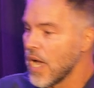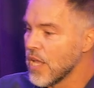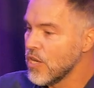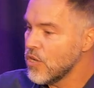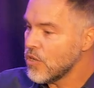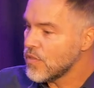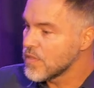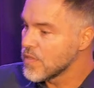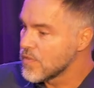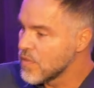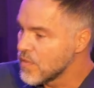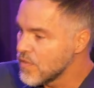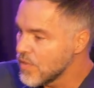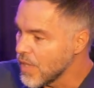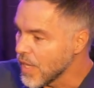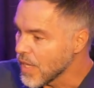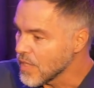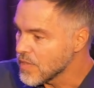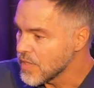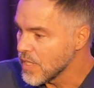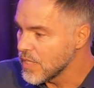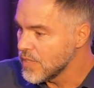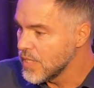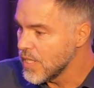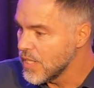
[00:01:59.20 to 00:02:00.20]
I looked at the
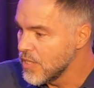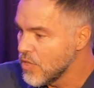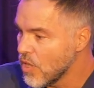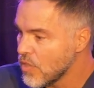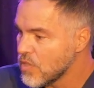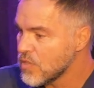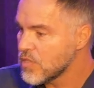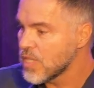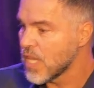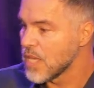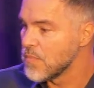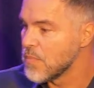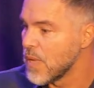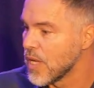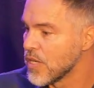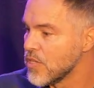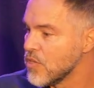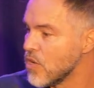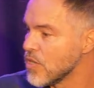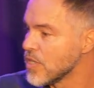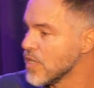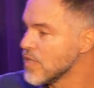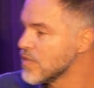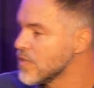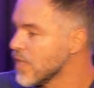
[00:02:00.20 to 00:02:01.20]
text. It did not say, "My
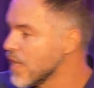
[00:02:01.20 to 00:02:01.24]
dog